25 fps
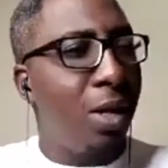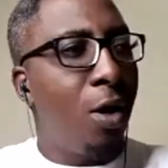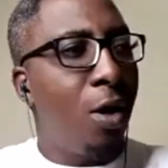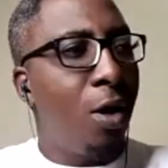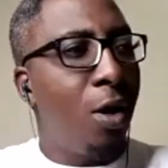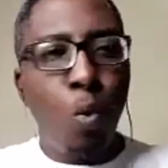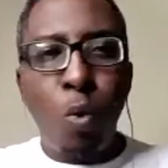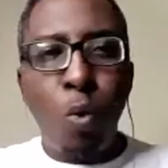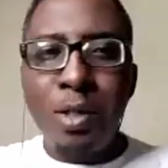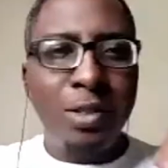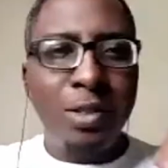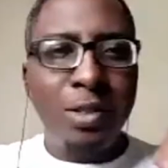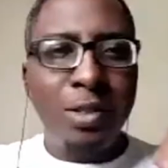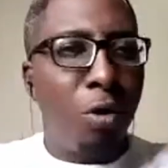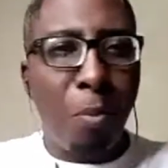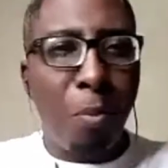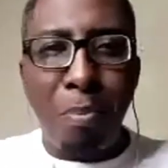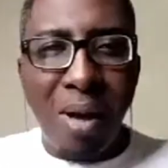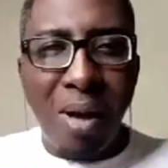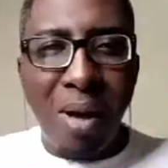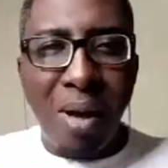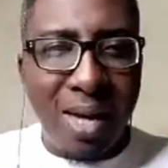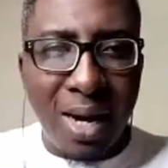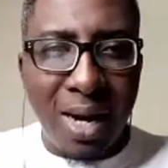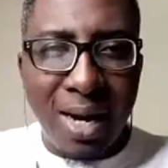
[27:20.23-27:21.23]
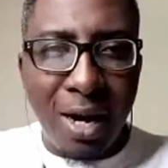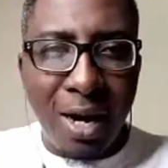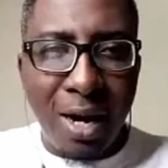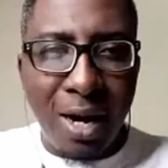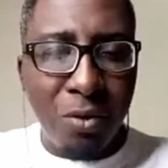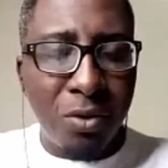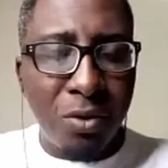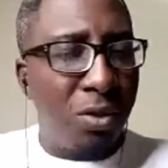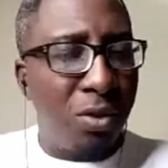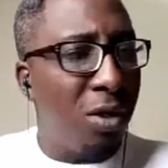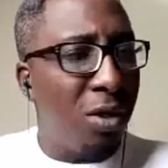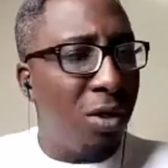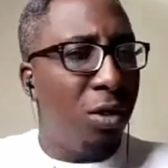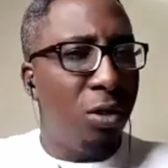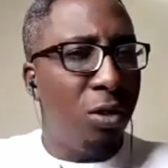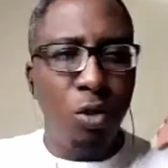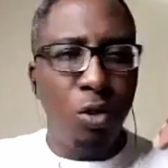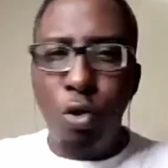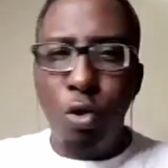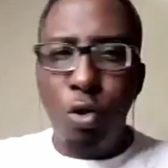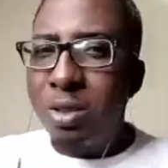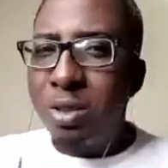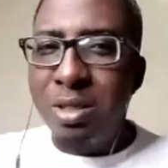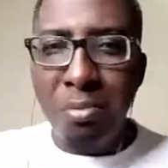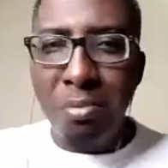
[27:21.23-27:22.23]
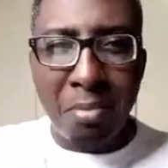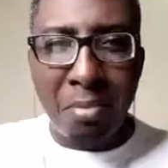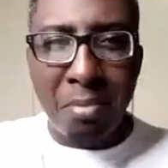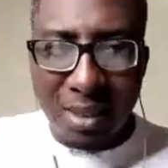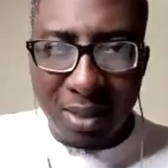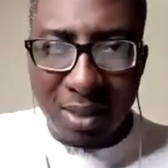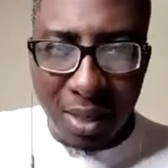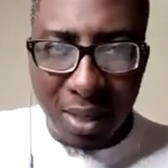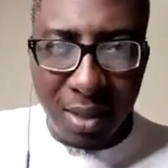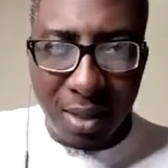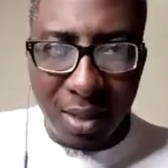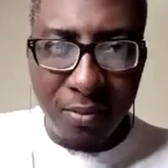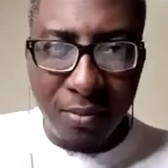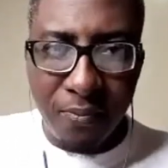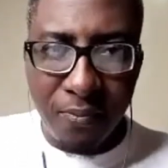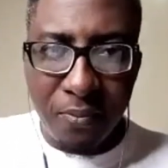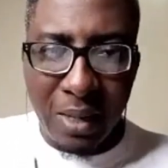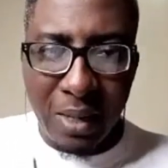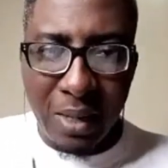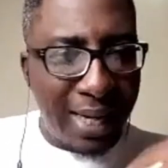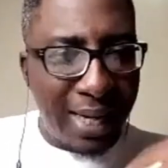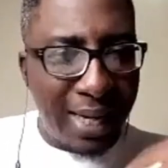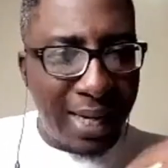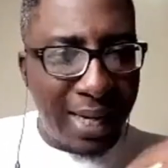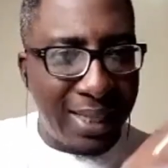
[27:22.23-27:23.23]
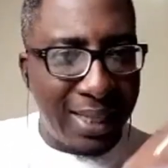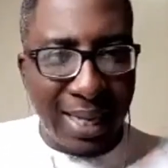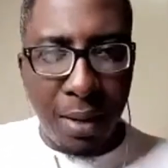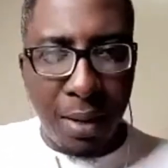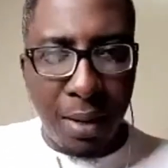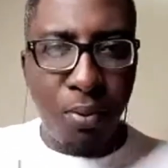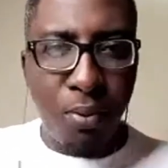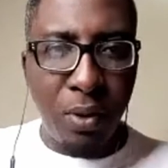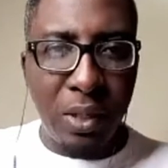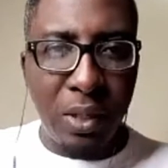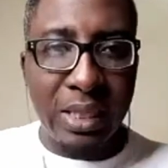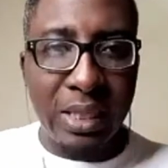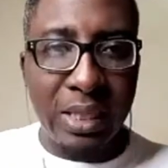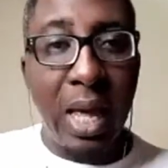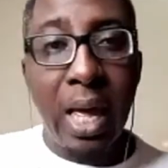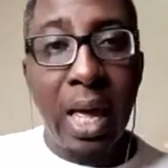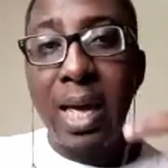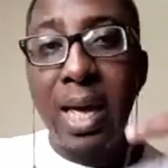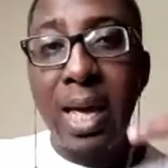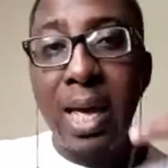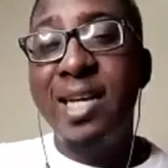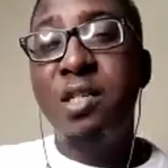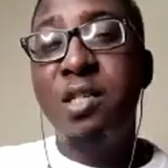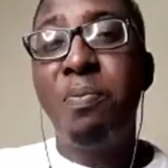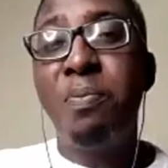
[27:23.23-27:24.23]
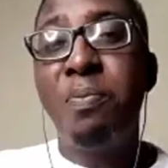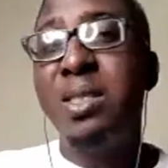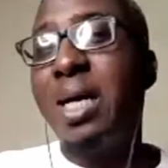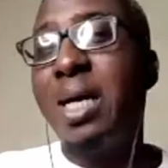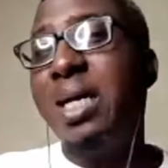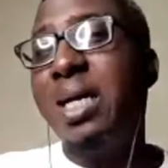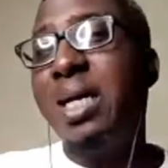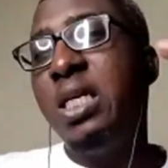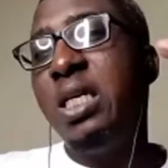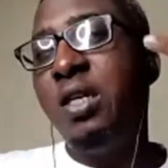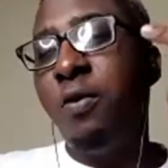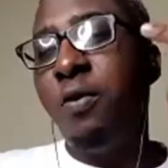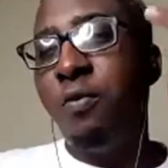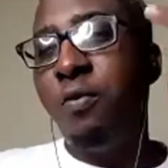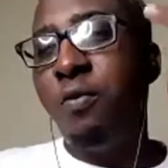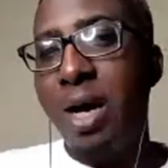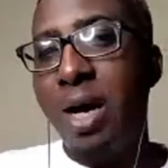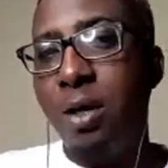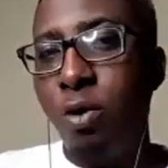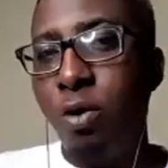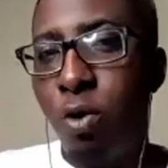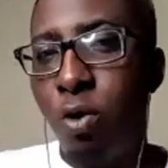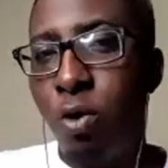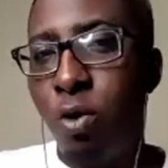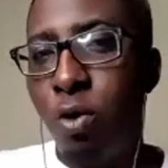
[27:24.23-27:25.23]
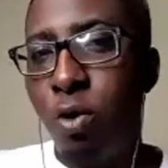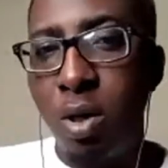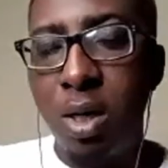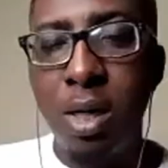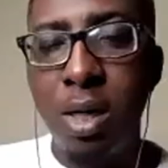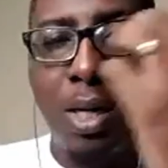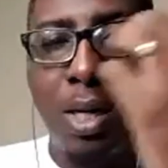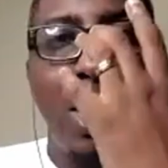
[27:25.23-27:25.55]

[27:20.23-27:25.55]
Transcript: What's in your bank account doesn't matter at that point, especially if you are young.